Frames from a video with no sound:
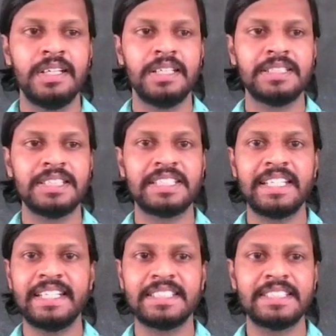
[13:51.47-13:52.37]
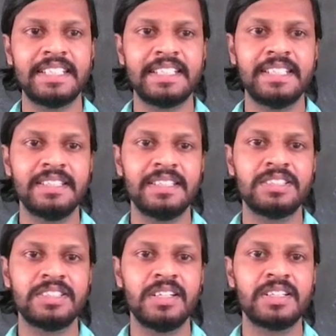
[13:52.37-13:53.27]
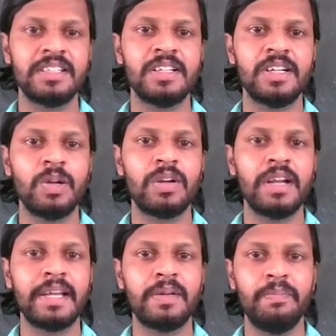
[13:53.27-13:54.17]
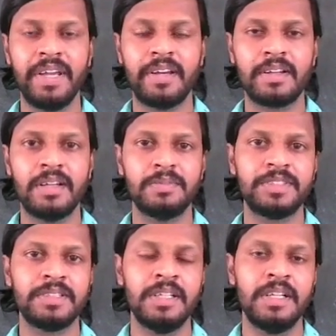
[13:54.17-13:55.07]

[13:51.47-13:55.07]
In the stanza second, the children look like beer cups.